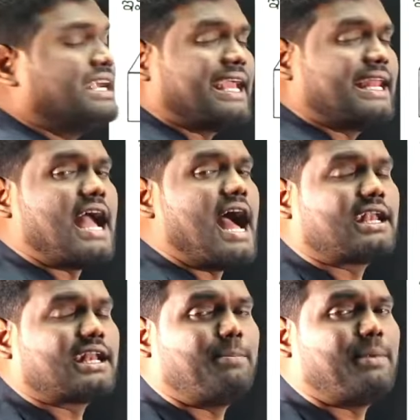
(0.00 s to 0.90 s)
technique
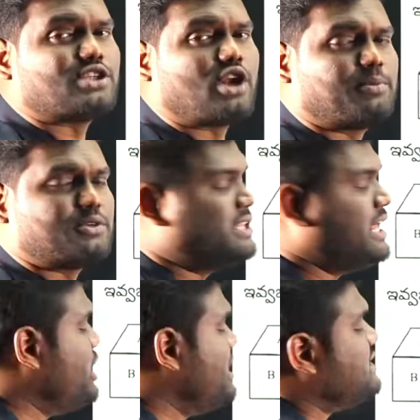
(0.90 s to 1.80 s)
alternate places are opposite, then
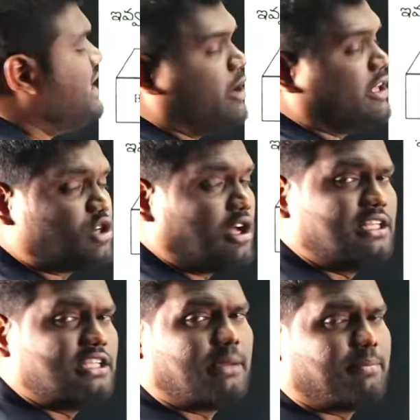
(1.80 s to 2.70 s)
easily you can solve
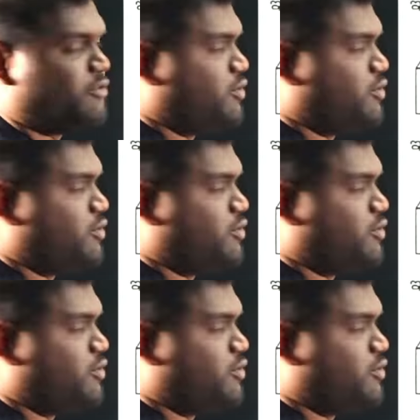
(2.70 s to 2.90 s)
these type of